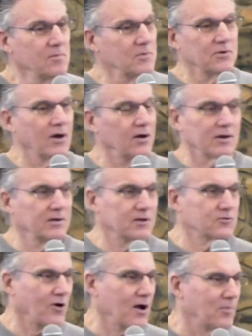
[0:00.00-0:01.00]
You're not
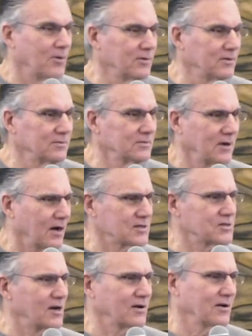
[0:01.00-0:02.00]
going to get trampled, and
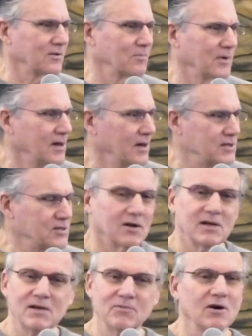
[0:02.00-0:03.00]
God's not going to, He's
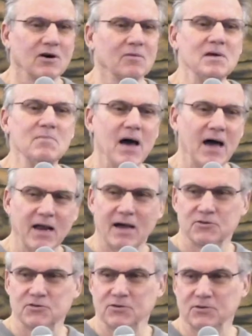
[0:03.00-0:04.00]
not even going to be mad
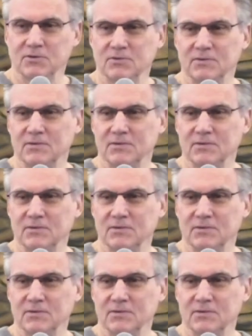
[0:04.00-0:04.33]
at you.